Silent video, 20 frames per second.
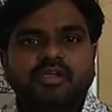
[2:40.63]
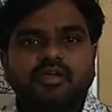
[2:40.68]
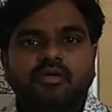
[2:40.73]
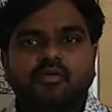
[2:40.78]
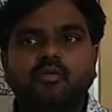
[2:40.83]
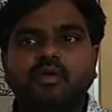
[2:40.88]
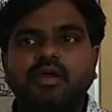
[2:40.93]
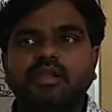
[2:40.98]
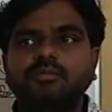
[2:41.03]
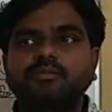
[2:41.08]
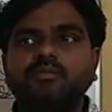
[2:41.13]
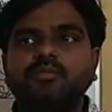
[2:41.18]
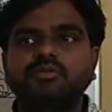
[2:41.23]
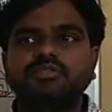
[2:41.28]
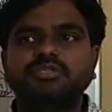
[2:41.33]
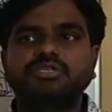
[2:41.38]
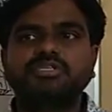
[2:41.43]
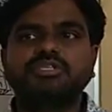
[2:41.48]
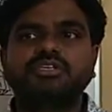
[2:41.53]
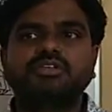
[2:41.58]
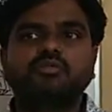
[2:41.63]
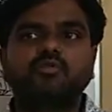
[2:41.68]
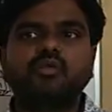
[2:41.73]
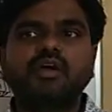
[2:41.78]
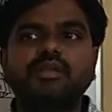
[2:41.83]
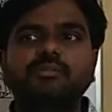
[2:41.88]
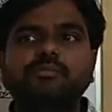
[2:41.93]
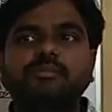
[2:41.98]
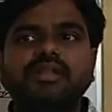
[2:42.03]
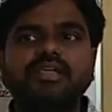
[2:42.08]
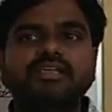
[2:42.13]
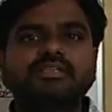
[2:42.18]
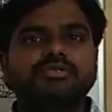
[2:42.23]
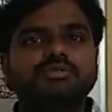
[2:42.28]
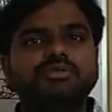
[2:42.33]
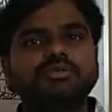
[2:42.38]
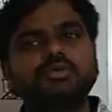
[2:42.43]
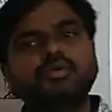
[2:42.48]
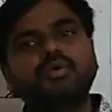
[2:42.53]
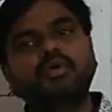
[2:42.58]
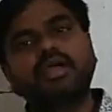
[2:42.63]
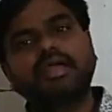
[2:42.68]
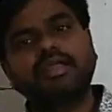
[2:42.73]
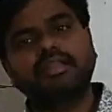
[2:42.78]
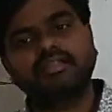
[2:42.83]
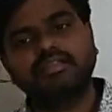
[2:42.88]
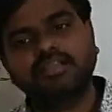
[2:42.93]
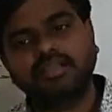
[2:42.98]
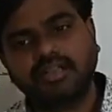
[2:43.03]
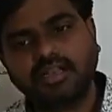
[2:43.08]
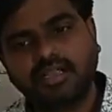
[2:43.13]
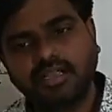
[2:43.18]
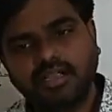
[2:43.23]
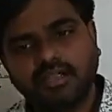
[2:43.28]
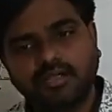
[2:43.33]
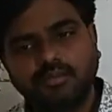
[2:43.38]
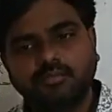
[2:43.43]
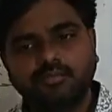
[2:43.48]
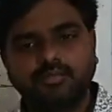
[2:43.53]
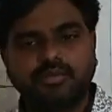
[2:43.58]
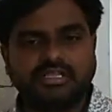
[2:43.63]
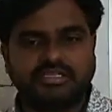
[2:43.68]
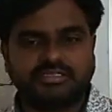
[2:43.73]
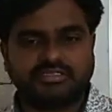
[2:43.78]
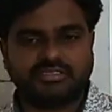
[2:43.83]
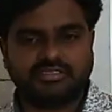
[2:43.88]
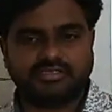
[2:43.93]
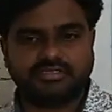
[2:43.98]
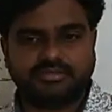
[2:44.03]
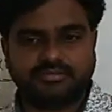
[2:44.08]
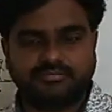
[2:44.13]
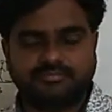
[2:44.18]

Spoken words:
one position, one place to another place.